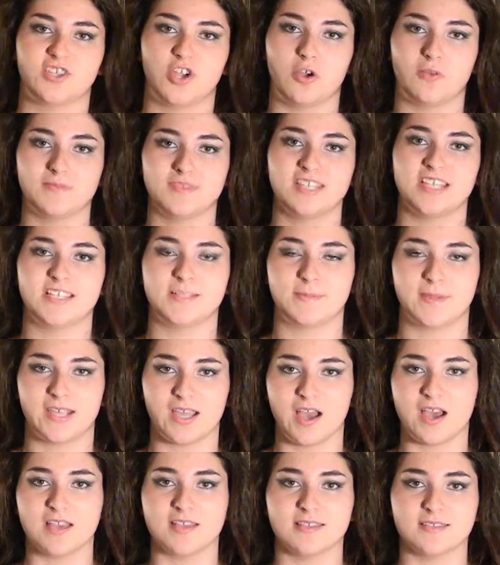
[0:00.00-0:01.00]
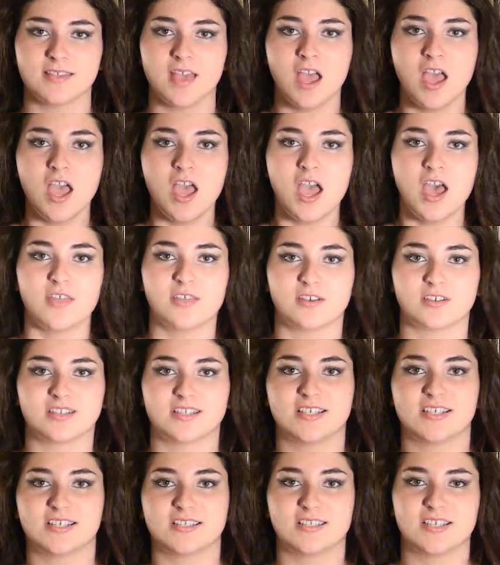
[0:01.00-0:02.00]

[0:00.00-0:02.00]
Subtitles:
domes is because there's these